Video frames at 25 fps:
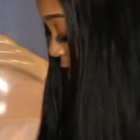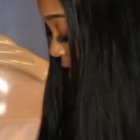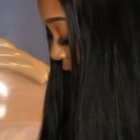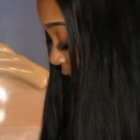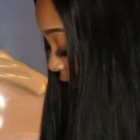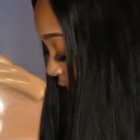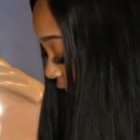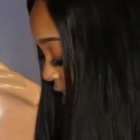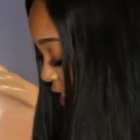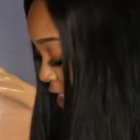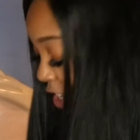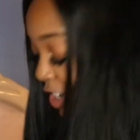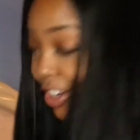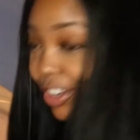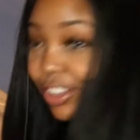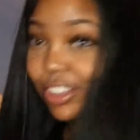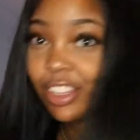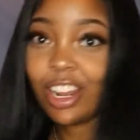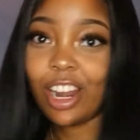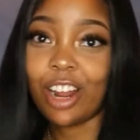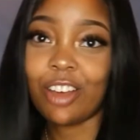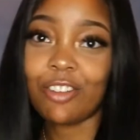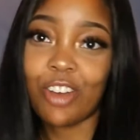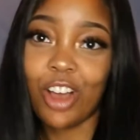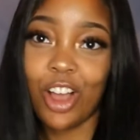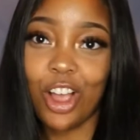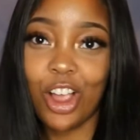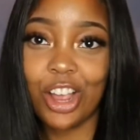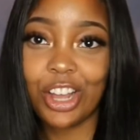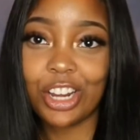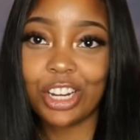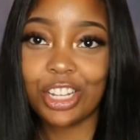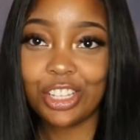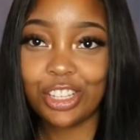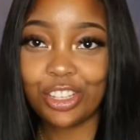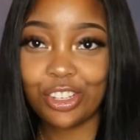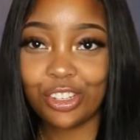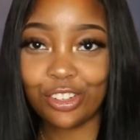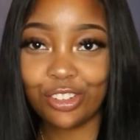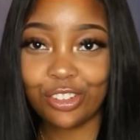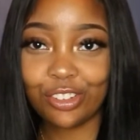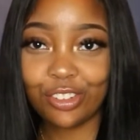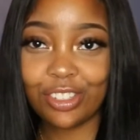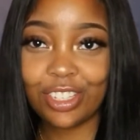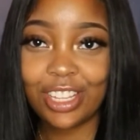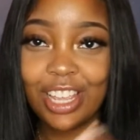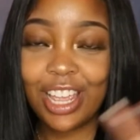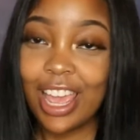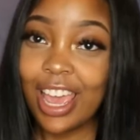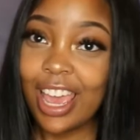thing in here that I've already used,
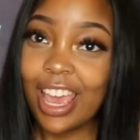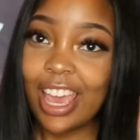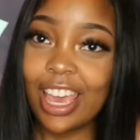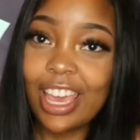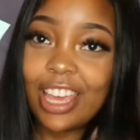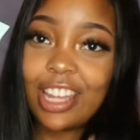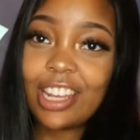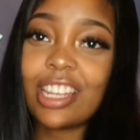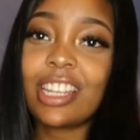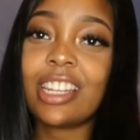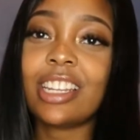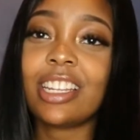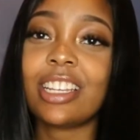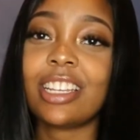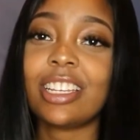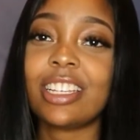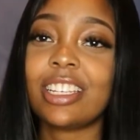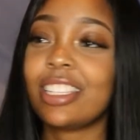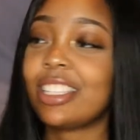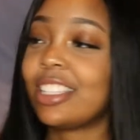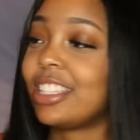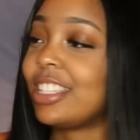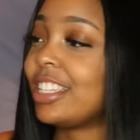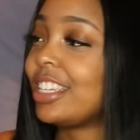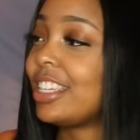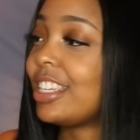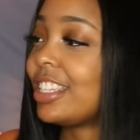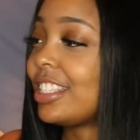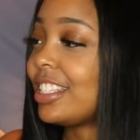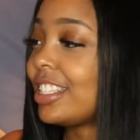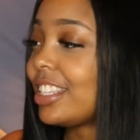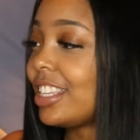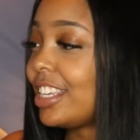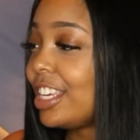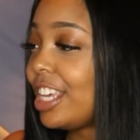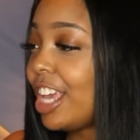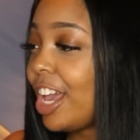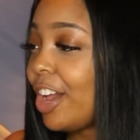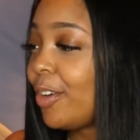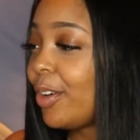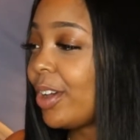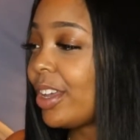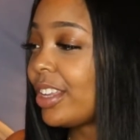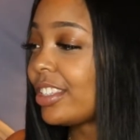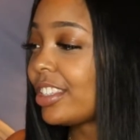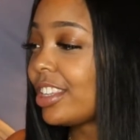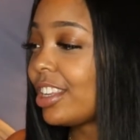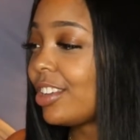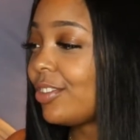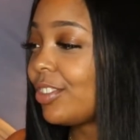and it is this
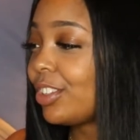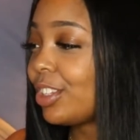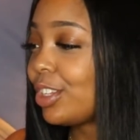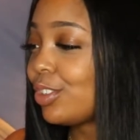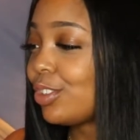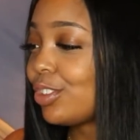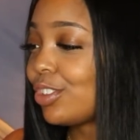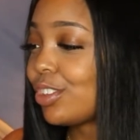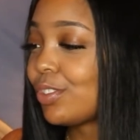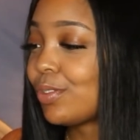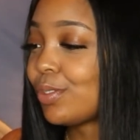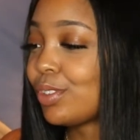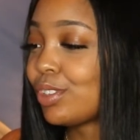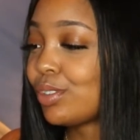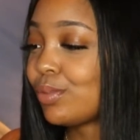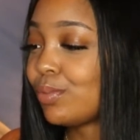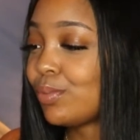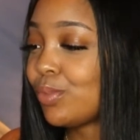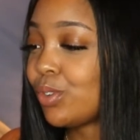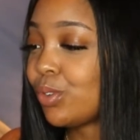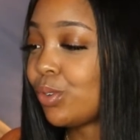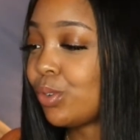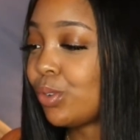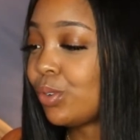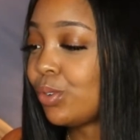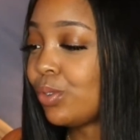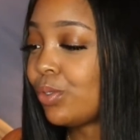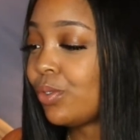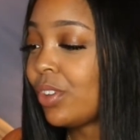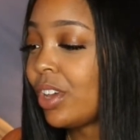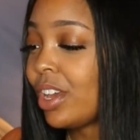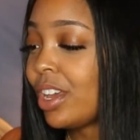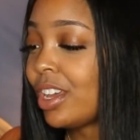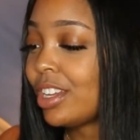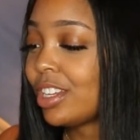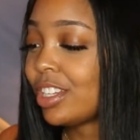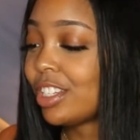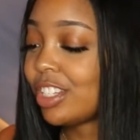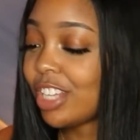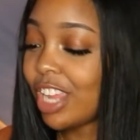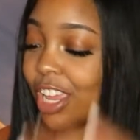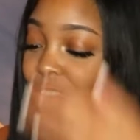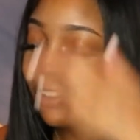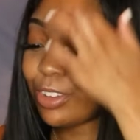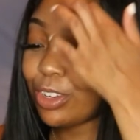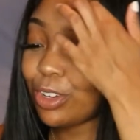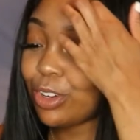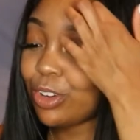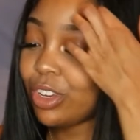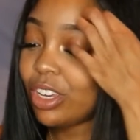EOS Evolution Smooth
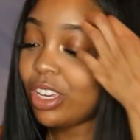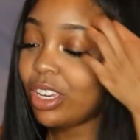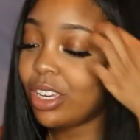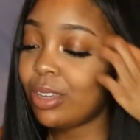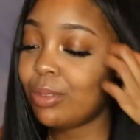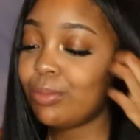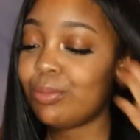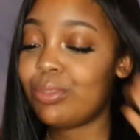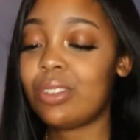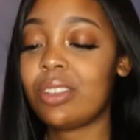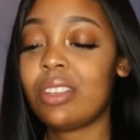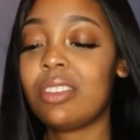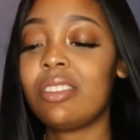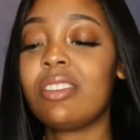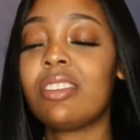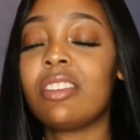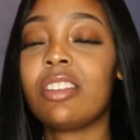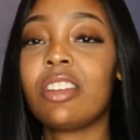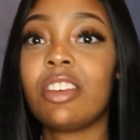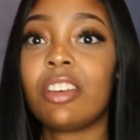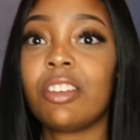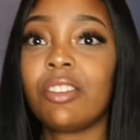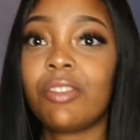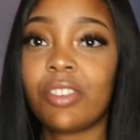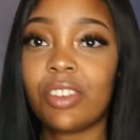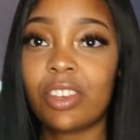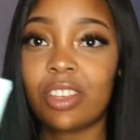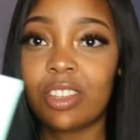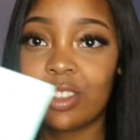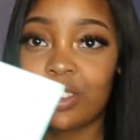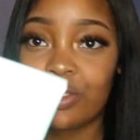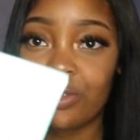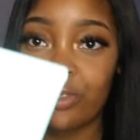Shaving Cream Sensitive. It's